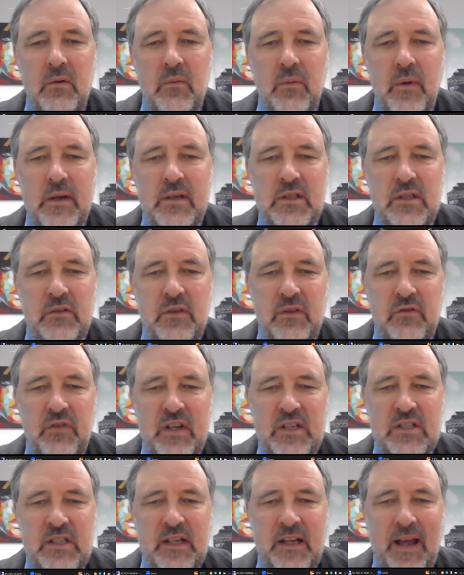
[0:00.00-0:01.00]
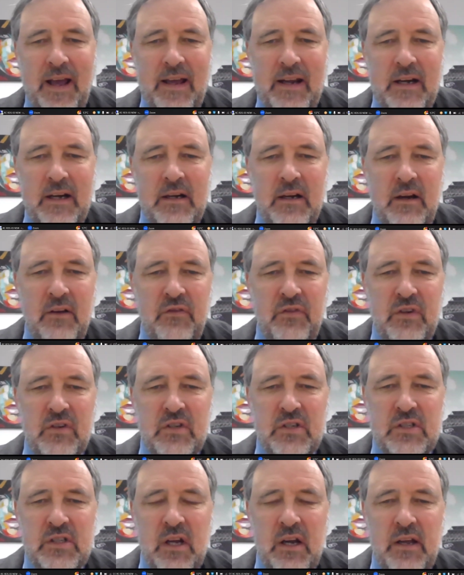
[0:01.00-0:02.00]
Once you've investigated, and if you
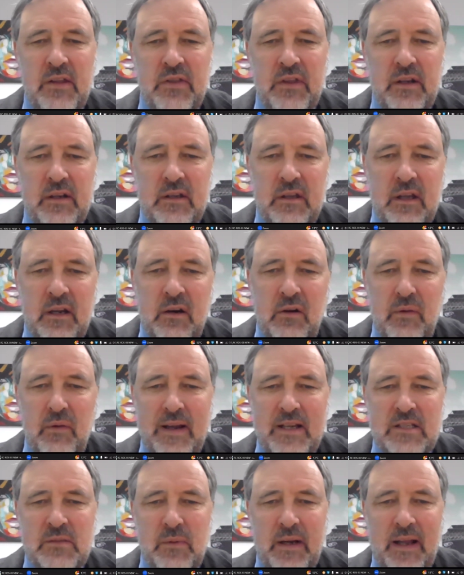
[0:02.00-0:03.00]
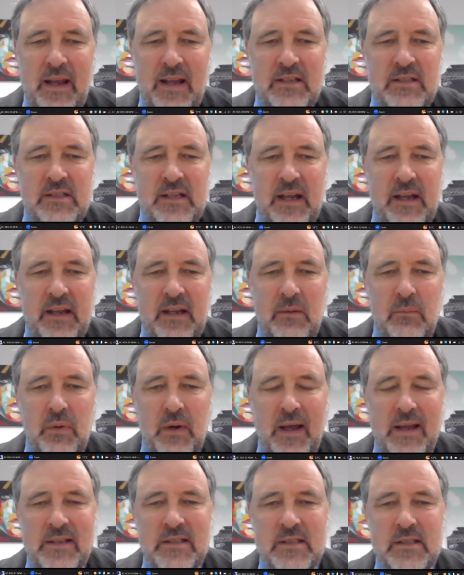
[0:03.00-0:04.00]
decide that the harassment has taken
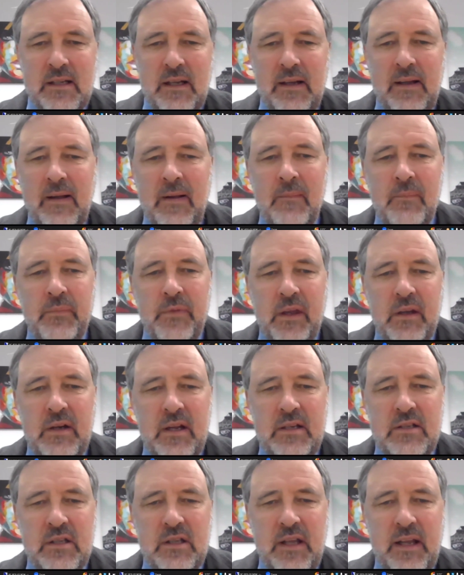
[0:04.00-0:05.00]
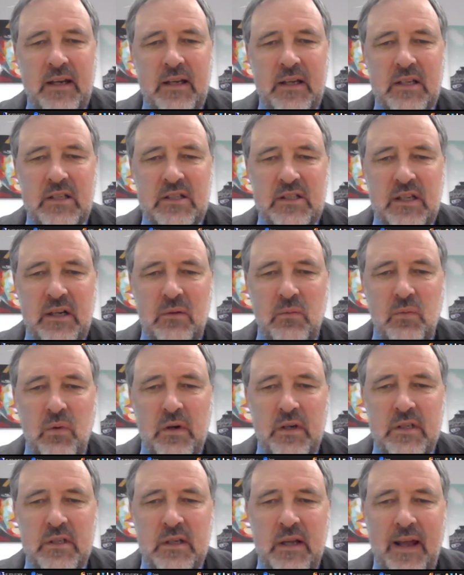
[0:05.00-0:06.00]
place, you need to then consider
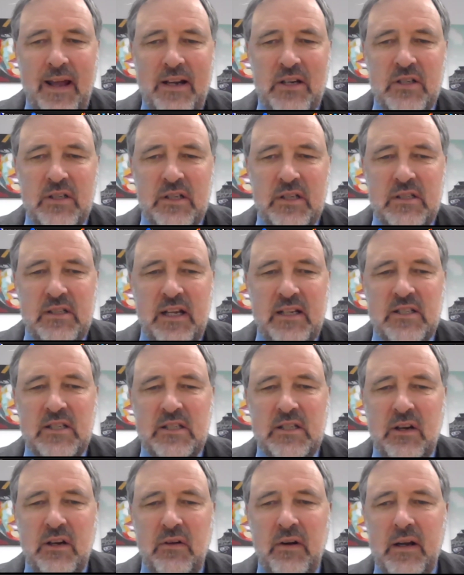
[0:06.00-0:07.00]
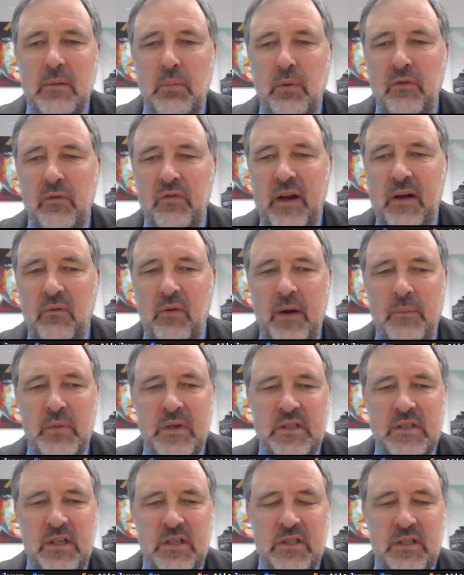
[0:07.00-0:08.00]
what action is necessary to prevent
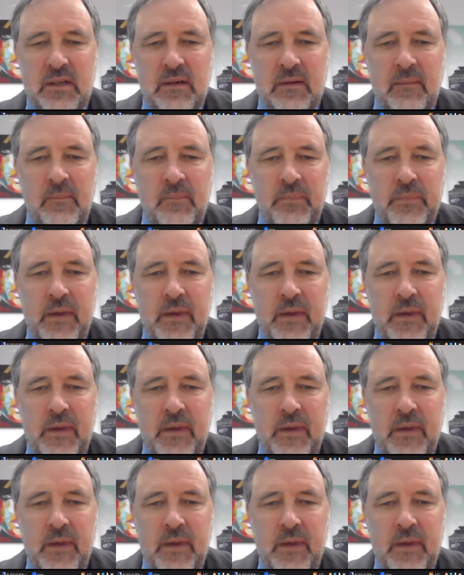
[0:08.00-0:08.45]
repetition.